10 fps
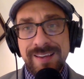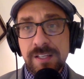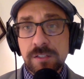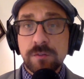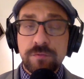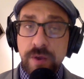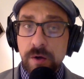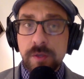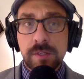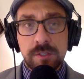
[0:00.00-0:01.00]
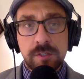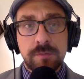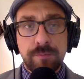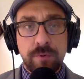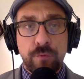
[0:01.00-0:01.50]
is a very
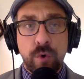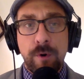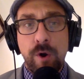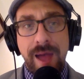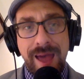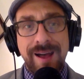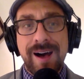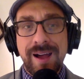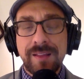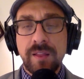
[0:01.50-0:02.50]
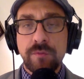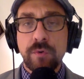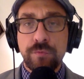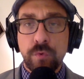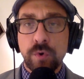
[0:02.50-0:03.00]
consistent performer at a high
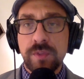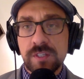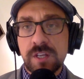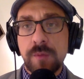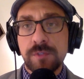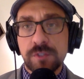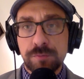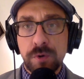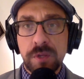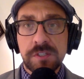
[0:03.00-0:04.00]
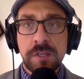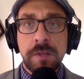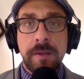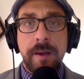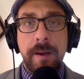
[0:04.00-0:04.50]
level for these types of sprints.
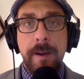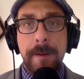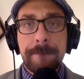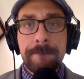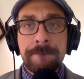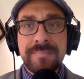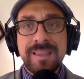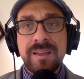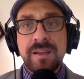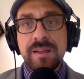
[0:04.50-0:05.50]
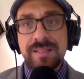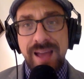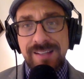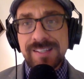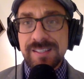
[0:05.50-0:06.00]

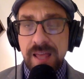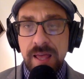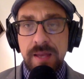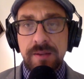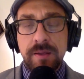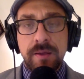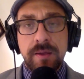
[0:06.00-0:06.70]
That said,